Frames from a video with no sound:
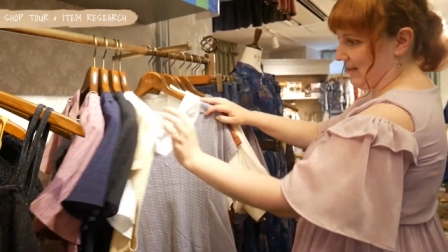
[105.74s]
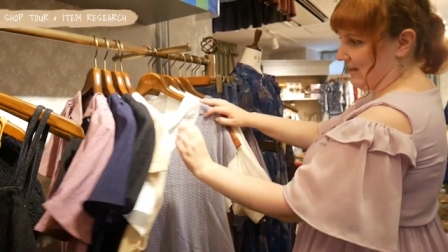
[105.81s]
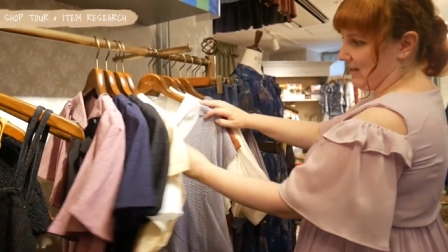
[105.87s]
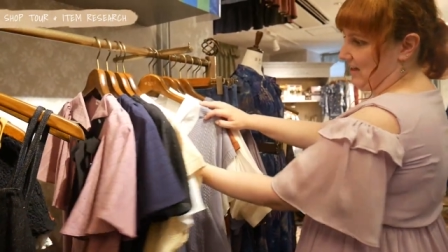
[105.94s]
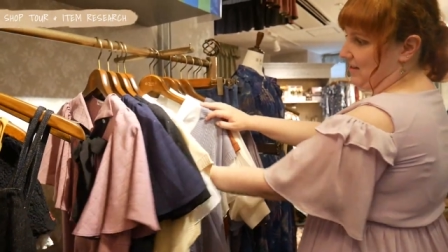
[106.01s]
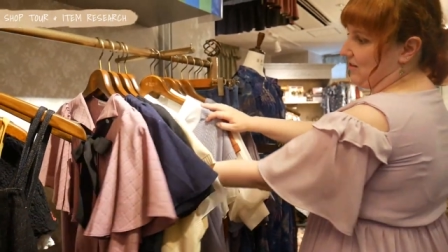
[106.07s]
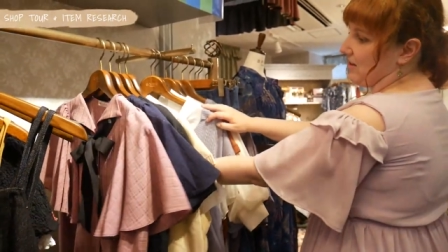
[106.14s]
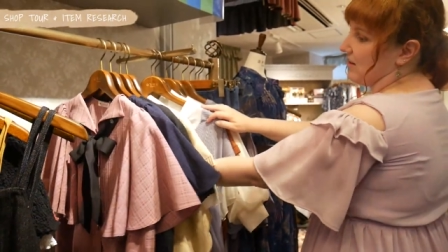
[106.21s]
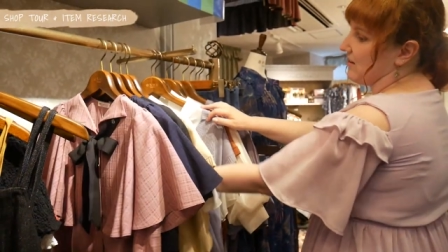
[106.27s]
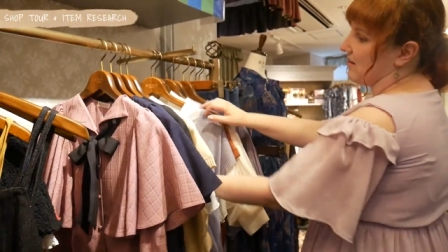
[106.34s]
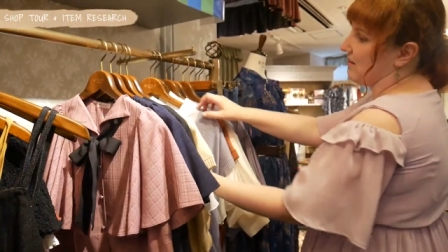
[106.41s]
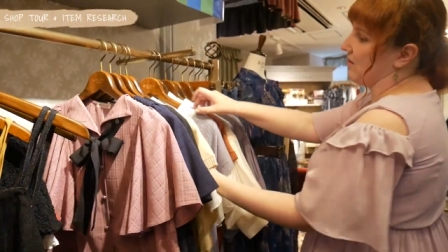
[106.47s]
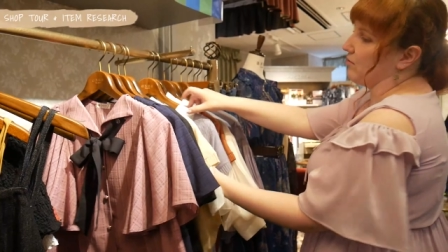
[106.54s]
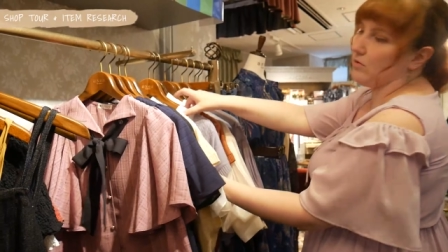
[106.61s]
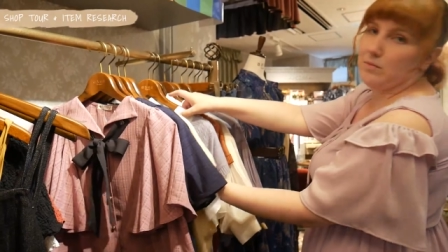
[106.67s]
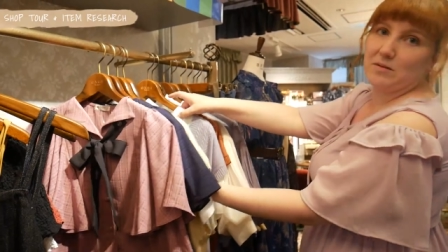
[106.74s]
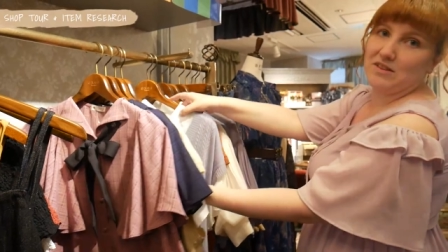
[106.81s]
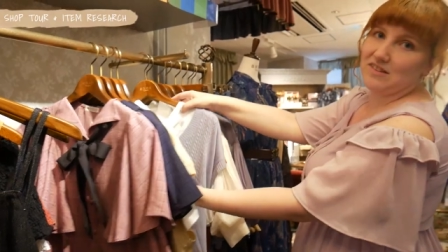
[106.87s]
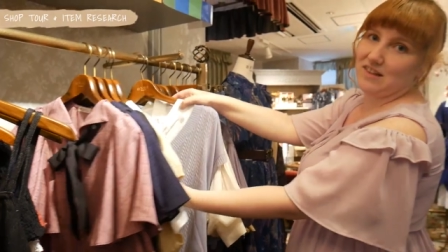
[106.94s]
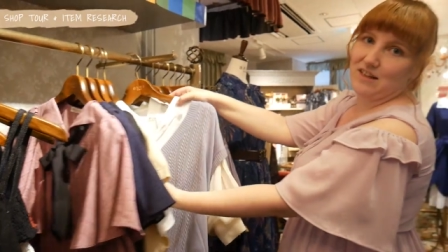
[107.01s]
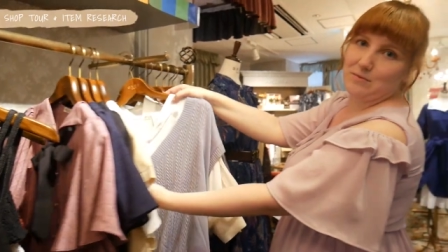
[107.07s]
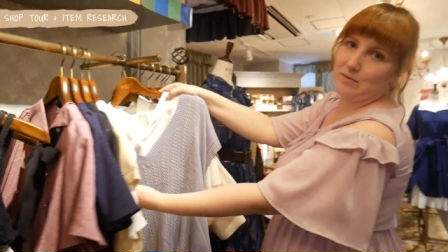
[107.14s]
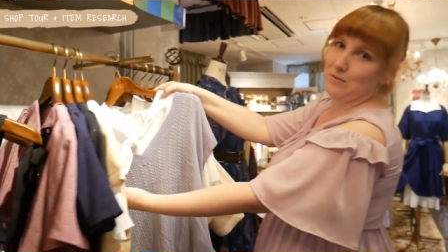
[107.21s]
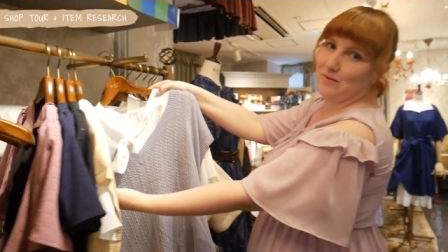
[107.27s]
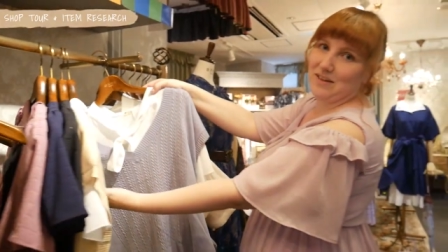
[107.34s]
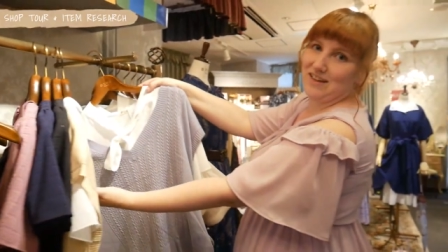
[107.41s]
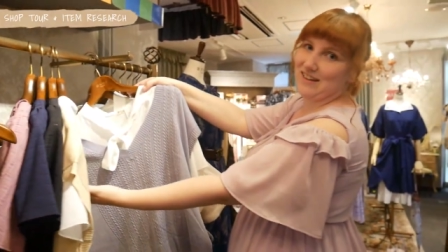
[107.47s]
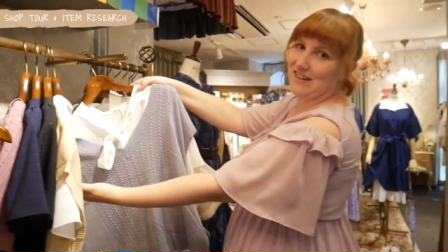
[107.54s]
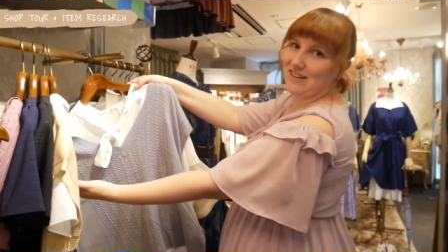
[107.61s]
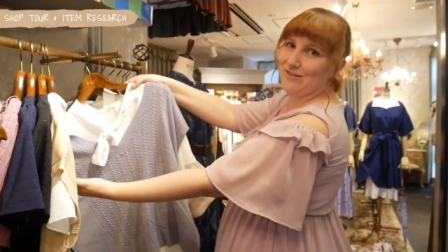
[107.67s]
Yeah, you can see ribbons
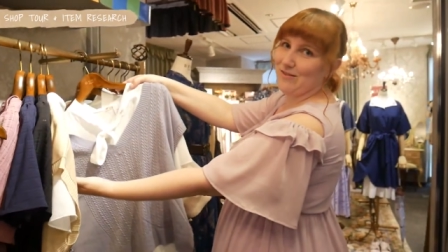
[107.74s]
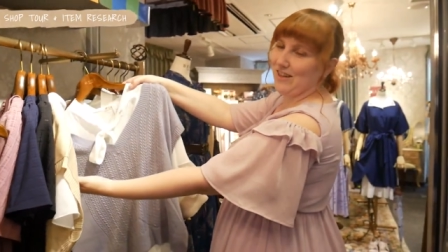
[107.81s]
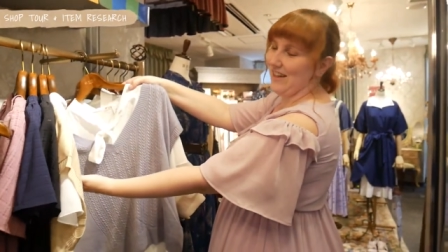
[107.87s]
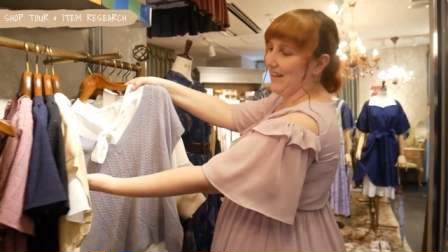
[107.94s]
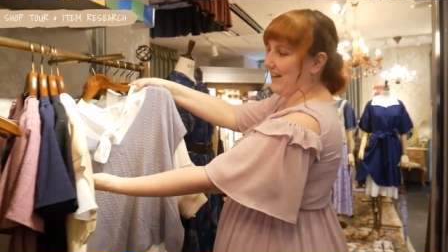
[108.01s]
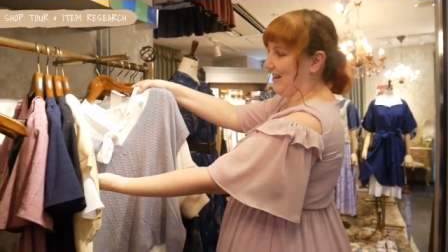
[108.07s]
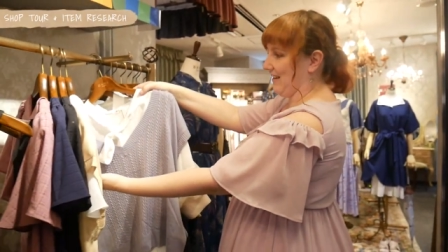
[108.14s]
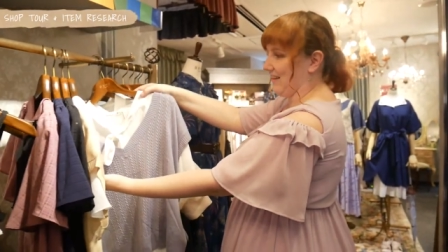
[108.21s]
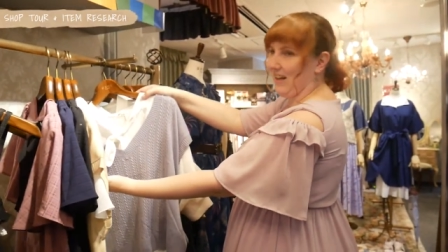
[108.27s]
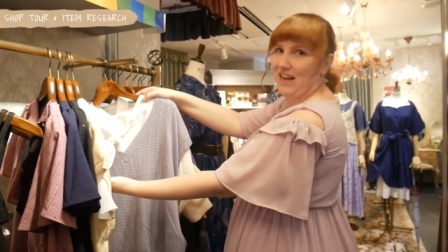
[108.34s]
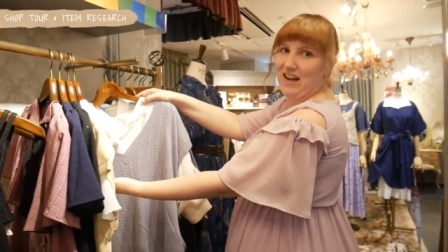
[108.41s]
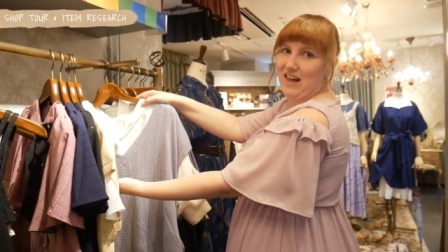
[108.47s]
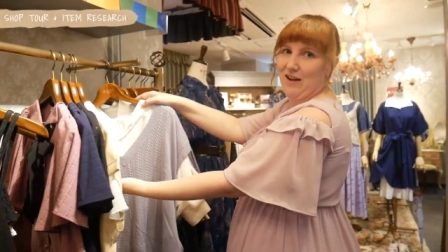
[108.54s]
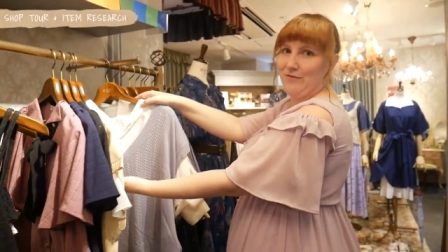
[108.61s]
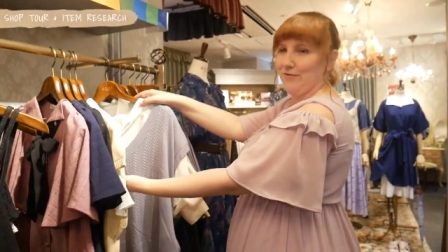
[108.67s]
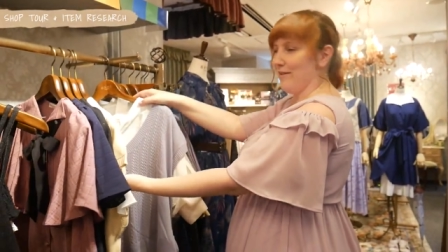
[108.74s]
everywhere. That's really nice. I love